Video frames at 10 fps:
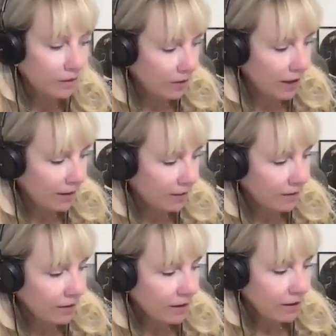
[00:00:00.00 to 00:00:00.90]
So
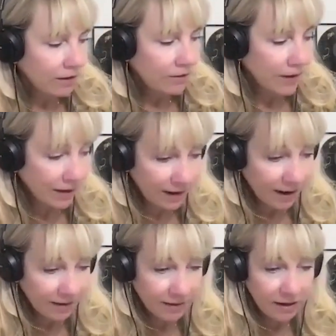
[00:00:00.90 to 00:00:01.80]
that's
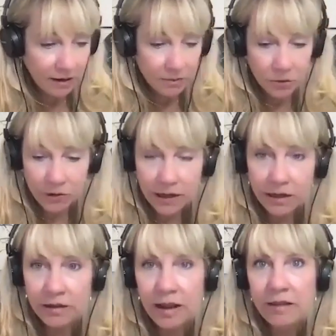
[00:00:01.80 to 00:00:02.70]
Fantastic,
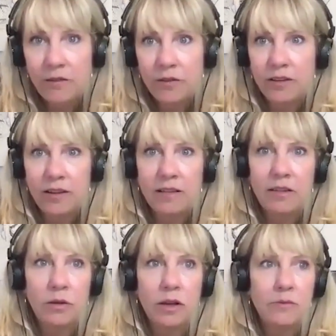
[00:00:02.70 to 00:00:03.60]
Maria. That definitely sets
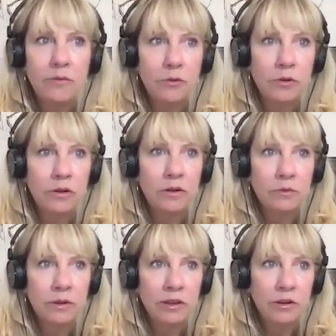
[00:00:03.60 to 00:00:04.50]
you up for
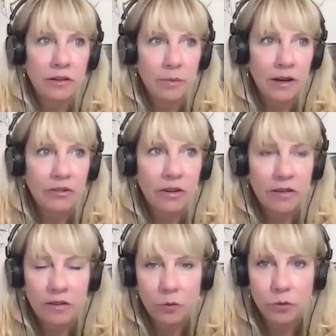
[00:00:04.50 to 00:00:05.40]
with your expansion
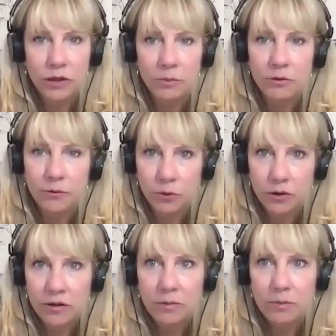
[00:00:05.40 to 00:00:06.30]
to school number
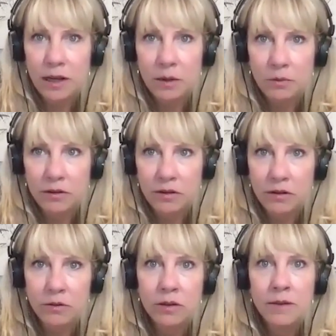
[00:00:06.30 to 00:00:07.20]
four to be able
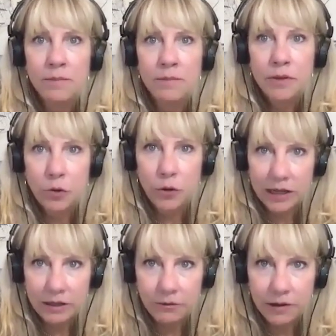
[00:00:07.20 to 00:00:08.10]
to
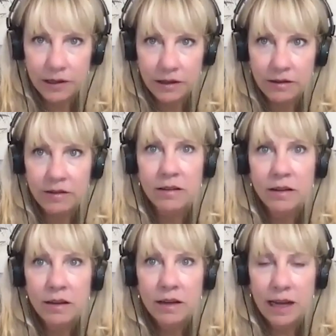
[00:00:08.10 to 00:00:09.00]
quickly fill it
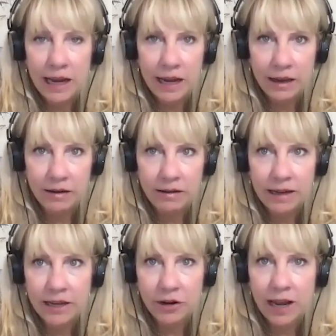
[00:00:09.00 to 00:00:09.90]
and to
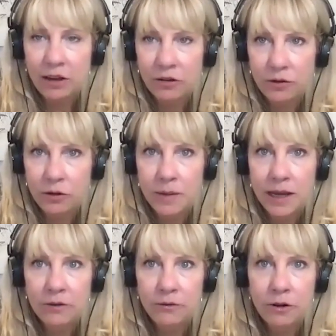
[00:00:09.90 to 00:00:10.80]
get your cash flow
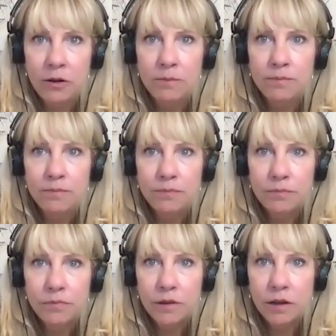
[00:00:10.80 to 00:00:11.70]
back from
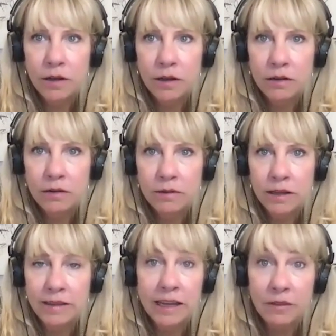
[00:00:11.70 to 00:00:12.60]
uh,
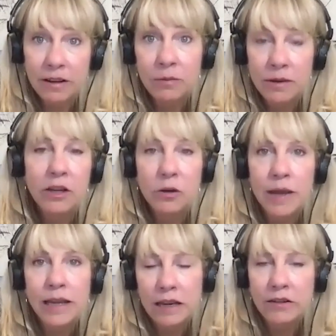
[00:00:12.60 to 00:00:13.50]
the investment that you're
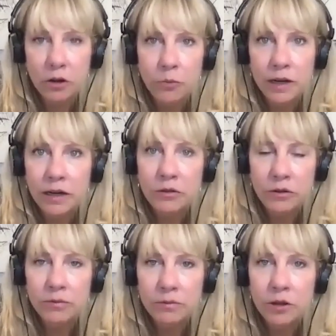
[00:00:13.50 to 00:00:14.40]
making to open
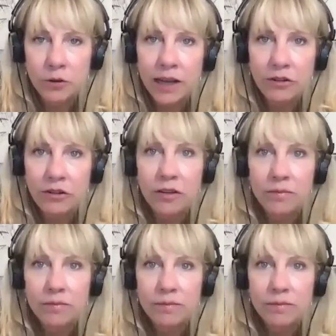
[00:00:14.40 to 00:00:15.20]
another location.